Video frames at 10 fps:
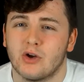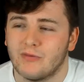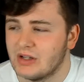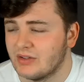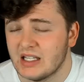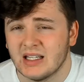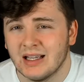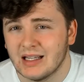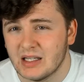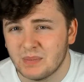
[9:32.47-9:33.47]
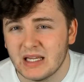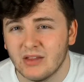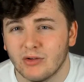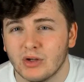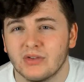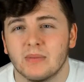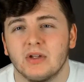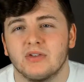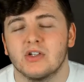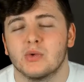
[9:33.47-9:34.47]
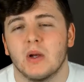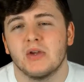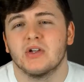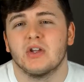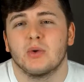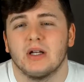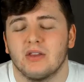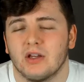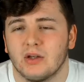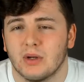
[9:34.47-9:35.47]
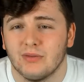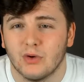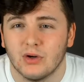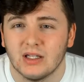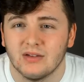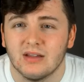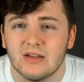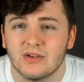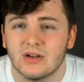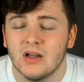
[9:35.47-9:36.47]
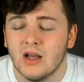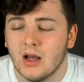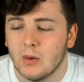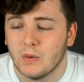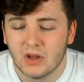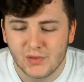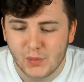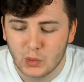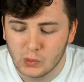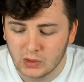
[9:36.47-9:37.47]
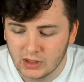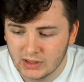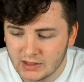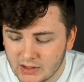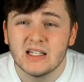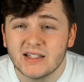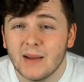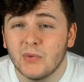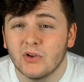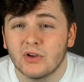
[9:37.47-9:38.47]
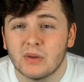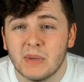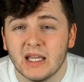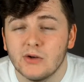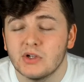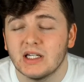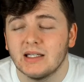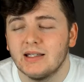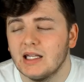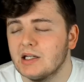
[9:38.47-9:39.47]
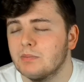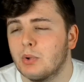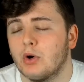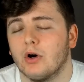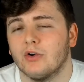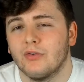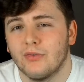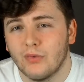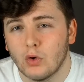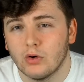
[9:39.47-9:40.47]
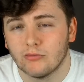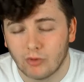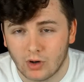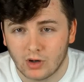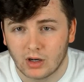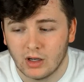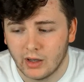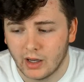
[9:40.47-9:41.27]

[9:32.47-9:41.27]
Obviously he's been through a similar situation in the 2013-2014 season with Liverpool. He stepped onto the pitch, he didn't put a foot wrong.